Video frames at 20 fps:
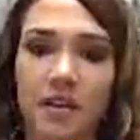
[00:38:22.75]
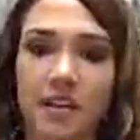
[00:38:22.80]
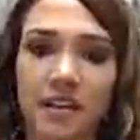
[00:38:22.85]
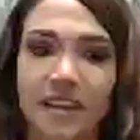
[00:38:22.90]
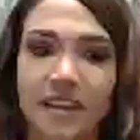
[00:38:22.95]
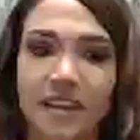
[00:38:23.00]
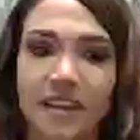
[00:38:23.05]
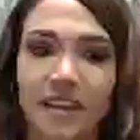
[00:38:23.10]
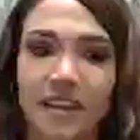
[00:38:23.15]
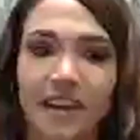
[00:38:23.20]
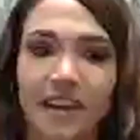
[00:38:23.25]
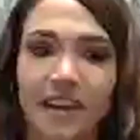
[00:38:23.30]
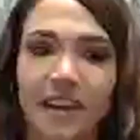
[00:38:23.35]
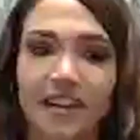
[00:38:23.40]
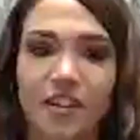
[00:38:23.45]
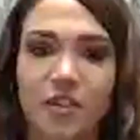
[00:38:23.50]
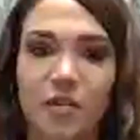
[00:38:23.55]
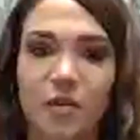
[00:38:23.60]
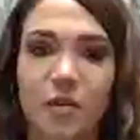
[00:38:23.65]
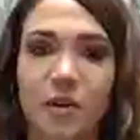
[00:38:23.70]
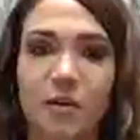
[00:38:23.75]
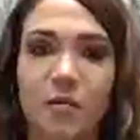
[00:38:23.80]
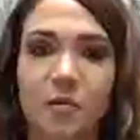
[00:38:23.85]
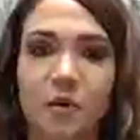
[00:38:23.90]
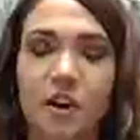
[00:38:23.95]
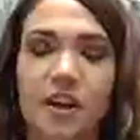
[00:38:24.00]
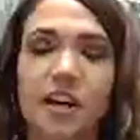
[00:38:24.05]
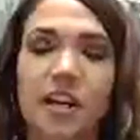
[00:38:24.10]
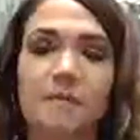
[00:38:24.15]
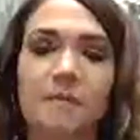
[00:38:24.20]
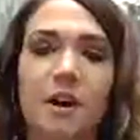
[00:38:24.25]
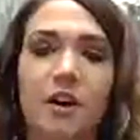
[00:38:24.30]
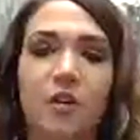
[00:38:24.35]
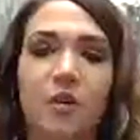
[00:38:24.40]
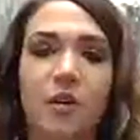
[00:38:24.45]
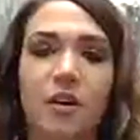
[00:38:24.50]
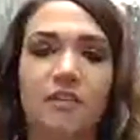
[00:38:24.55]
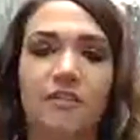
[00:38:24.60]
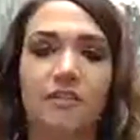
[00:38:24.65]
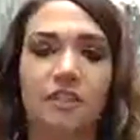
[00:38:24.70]
And you quit worrying
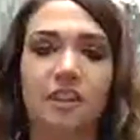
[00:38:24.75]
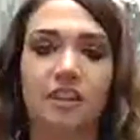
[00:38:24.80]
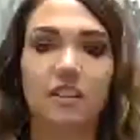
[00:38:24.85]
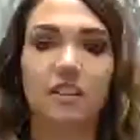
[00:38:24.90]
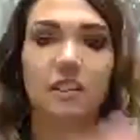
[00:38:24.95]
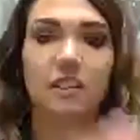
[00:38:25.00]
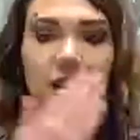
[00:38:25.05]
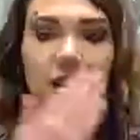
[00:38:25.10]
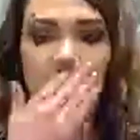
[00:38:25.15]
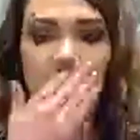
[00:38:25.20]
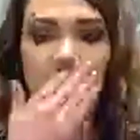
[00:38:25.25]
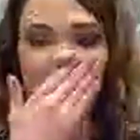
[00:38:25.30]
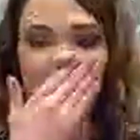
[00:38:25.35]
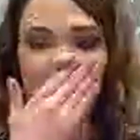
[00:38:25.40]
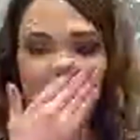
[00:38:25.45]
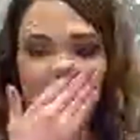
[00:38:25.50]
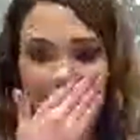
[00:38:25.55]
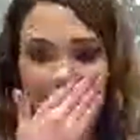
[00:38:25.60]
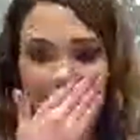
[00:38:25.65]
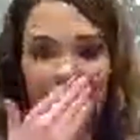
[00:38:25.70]
about going for the close.